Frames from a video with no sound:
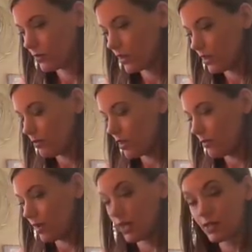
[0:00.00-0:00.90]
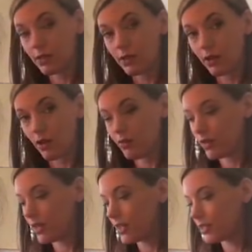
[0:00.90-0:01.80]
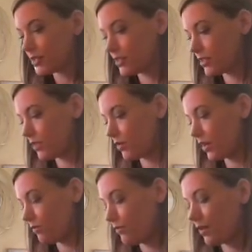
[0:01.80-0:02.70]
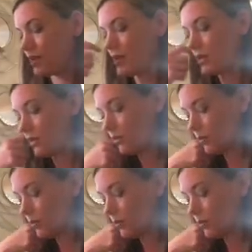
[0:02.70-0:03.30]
Give me a minute to look over these and see what I'm feeling.